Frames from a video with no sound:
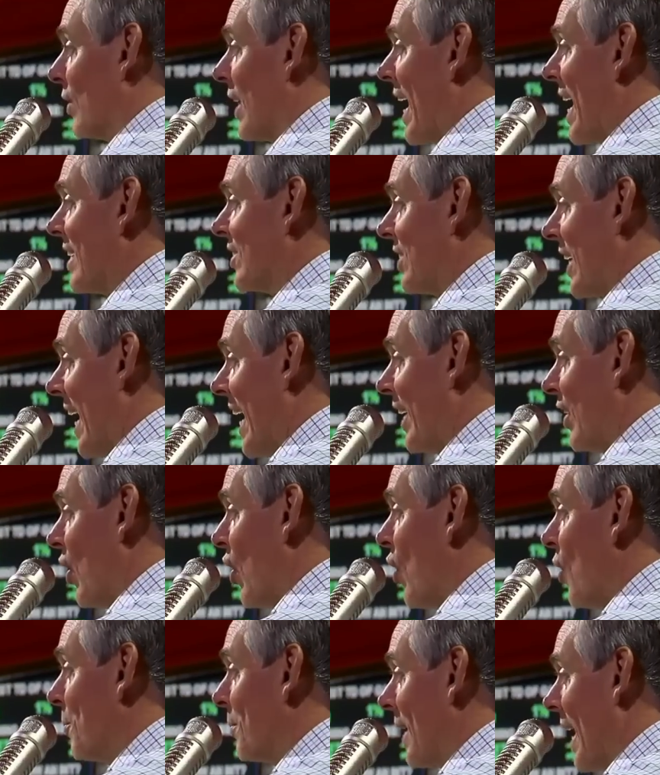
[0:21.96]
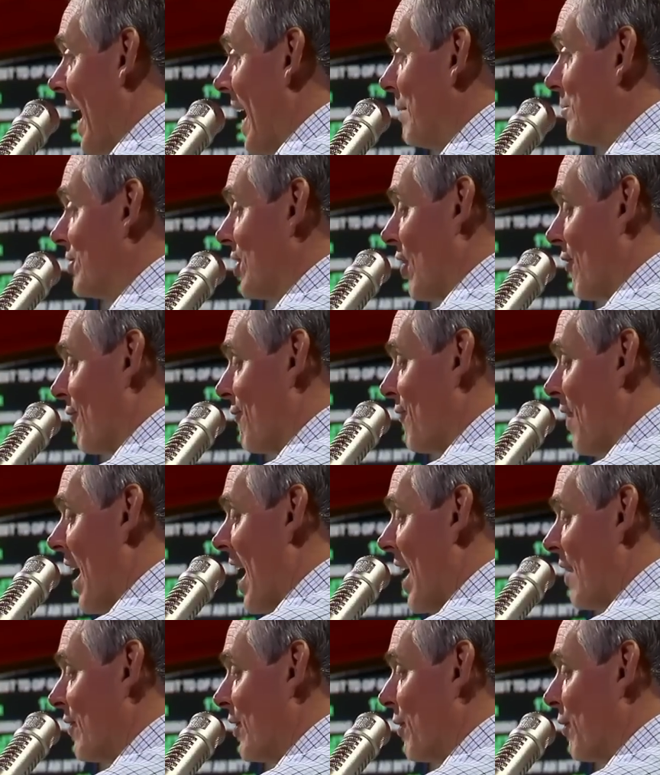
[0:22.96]
last 8 home games, they're
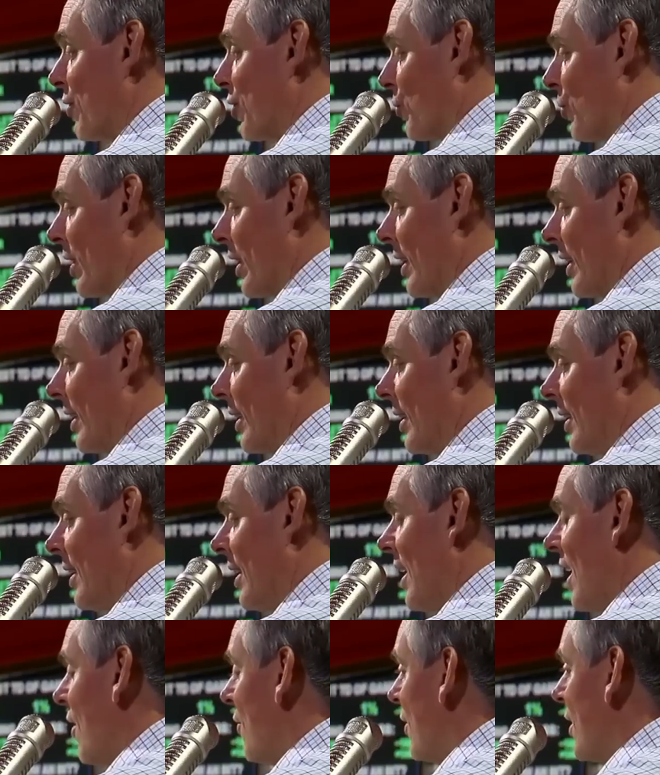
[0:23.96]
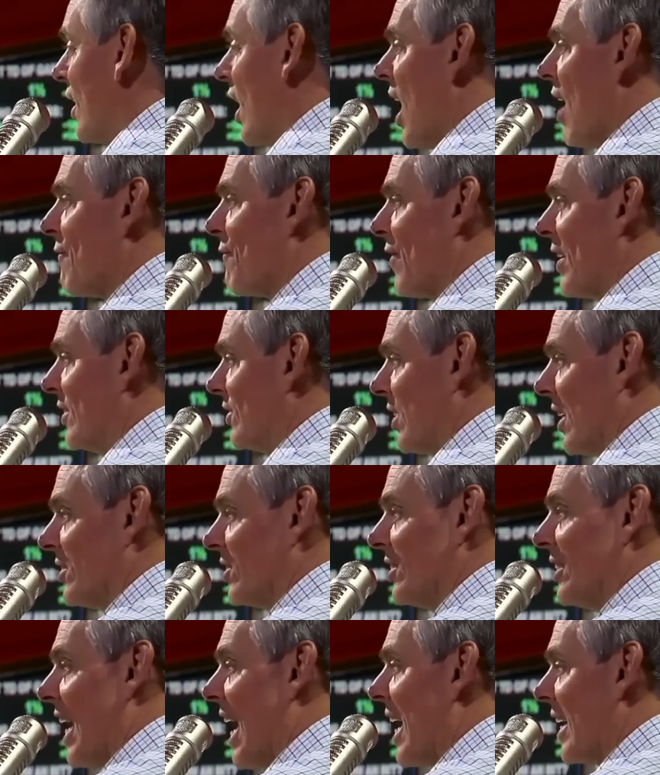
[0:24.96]
5-3. The offense
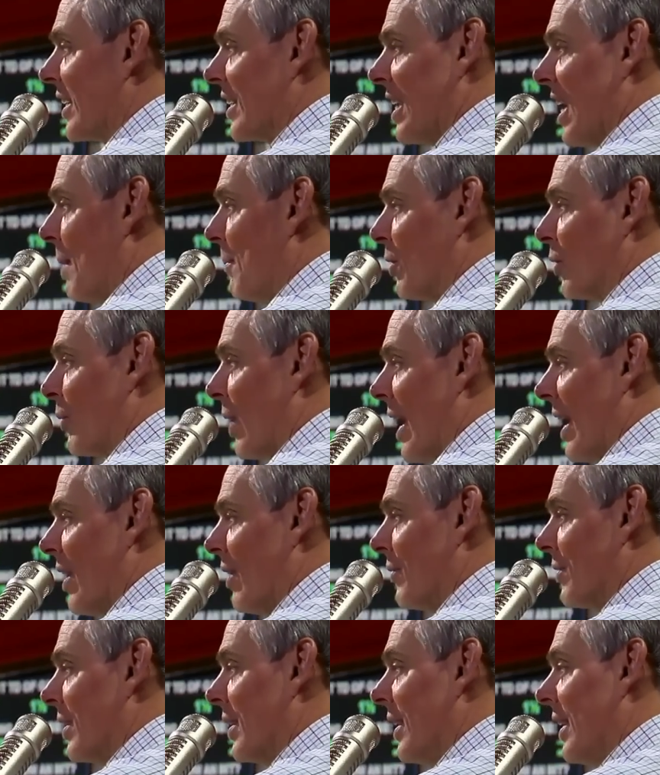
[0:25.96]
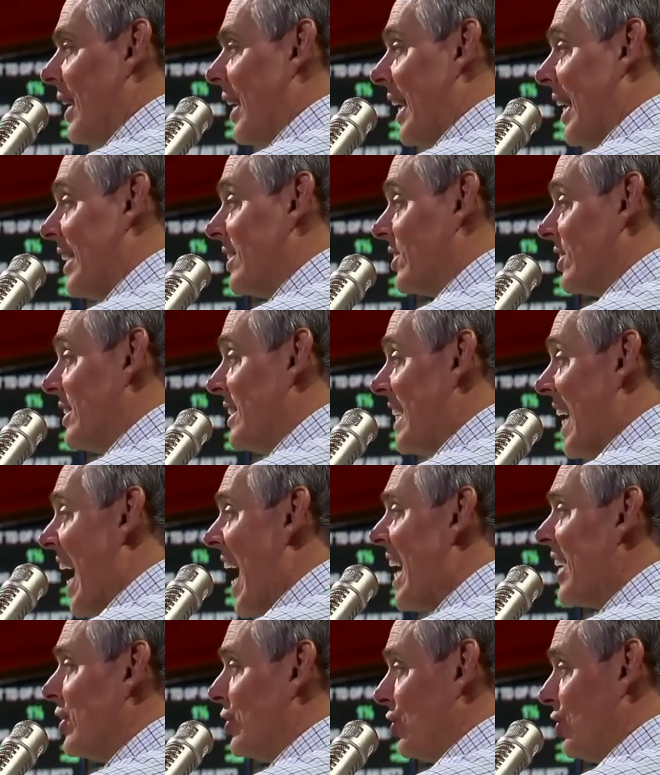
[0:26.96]
has not come around. It's
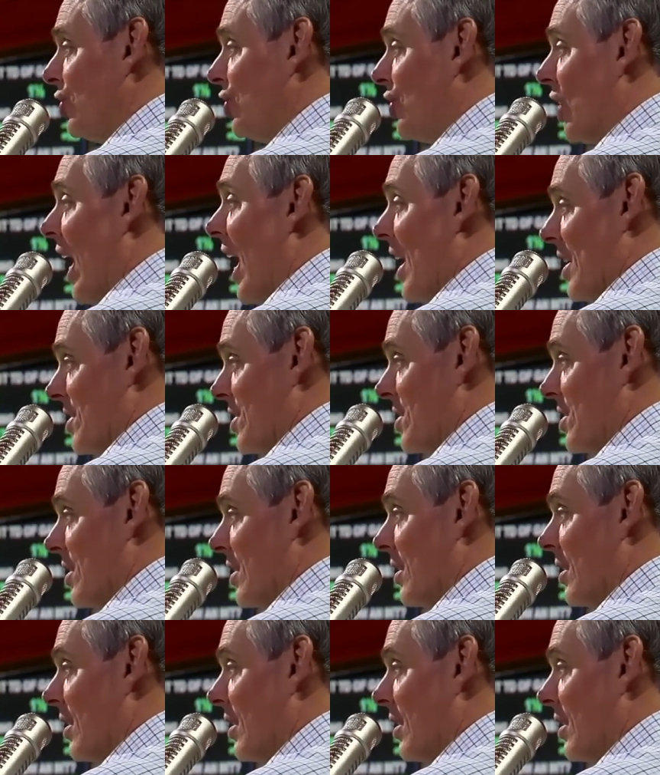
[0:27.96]
not just